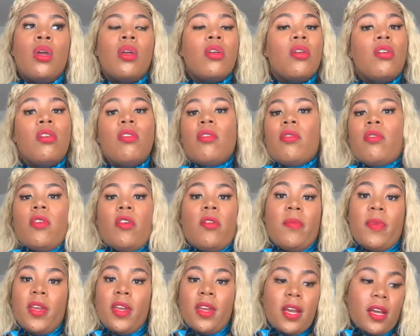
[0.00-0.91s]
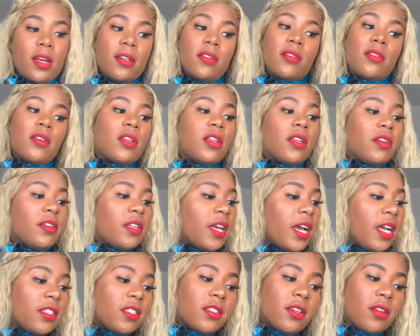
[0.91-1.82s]
you don't know me.
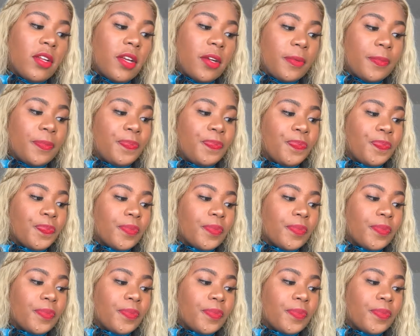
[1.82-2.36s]
Clearly I just don't know.